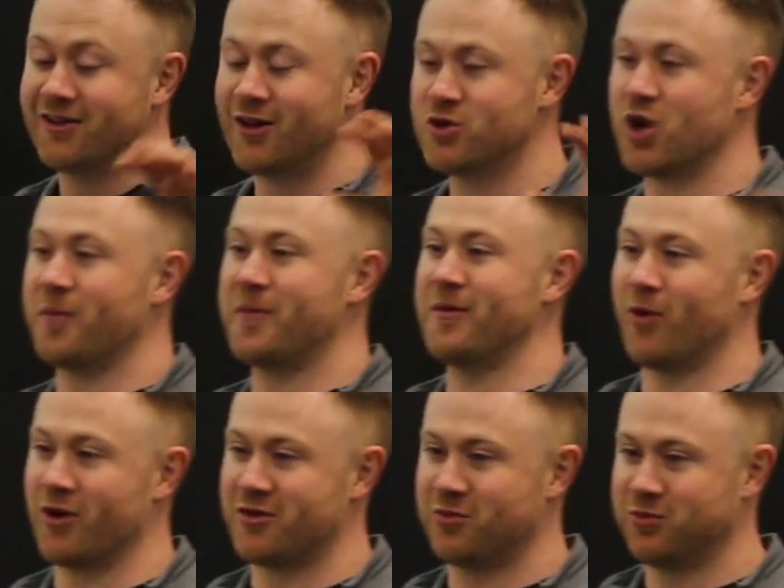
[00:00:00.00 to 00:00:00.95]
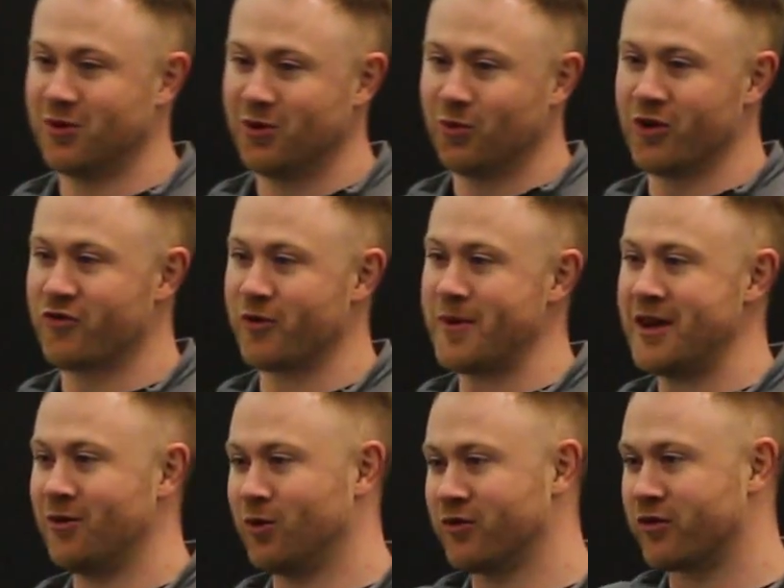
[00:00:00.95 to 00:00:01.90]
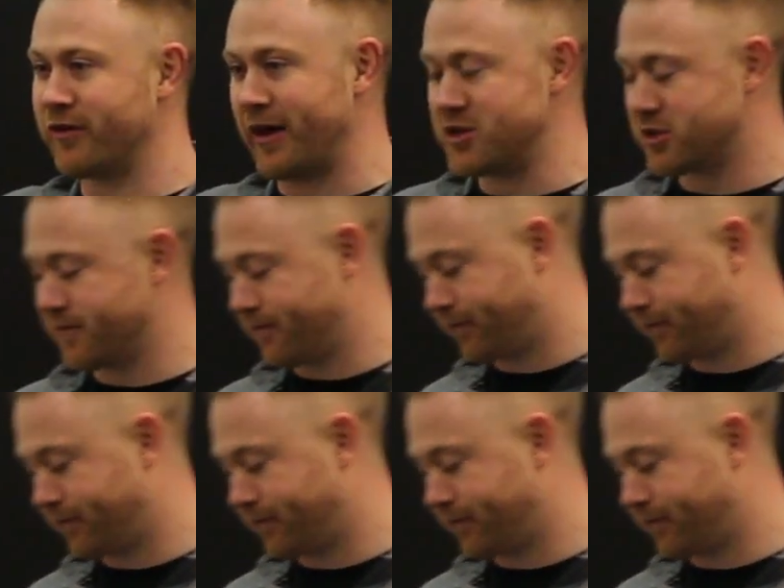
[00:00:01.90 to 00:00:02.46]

2 chopping boards, one for meat, one for veg.